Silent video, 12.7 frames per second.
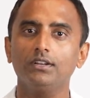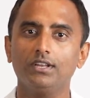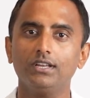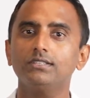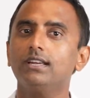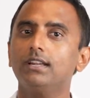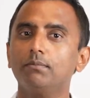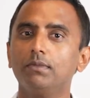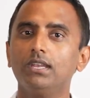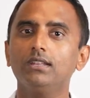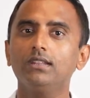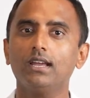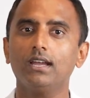Does that
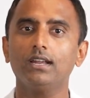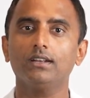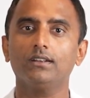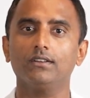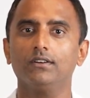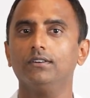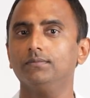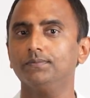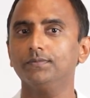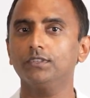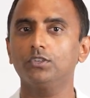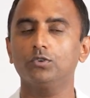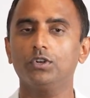mean that
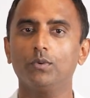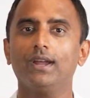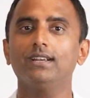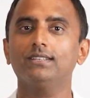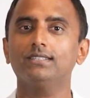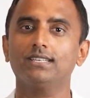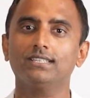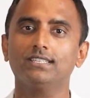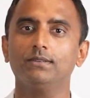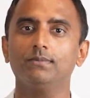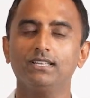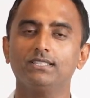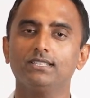you divide 60
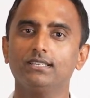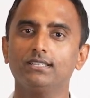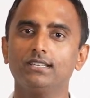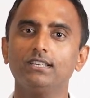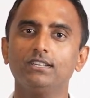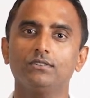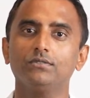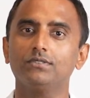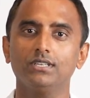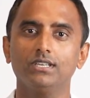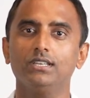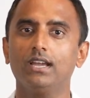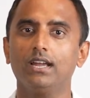by 60 to
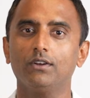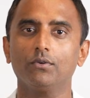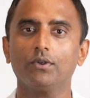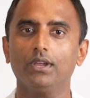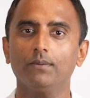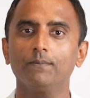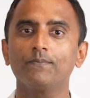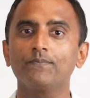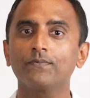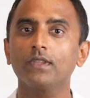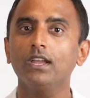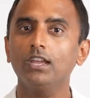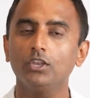see that, okay,
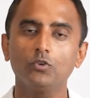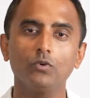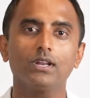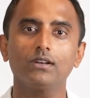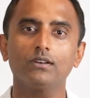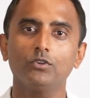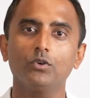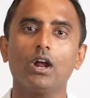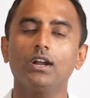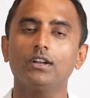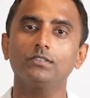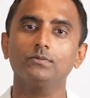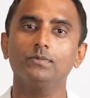your
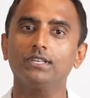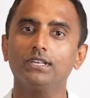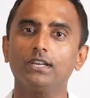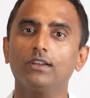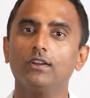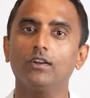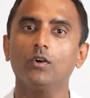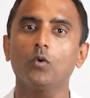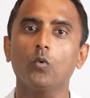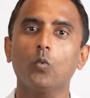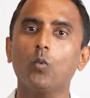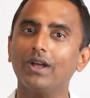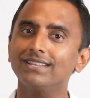heart is beating
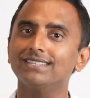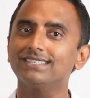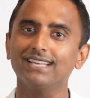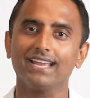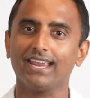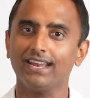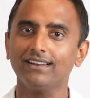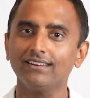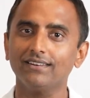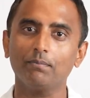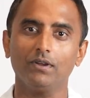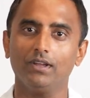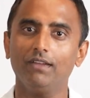1
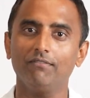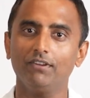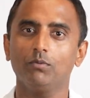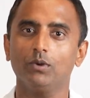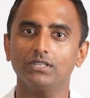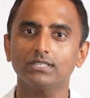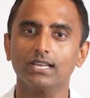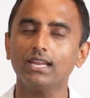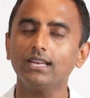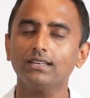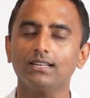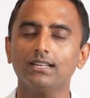second but every 1 second?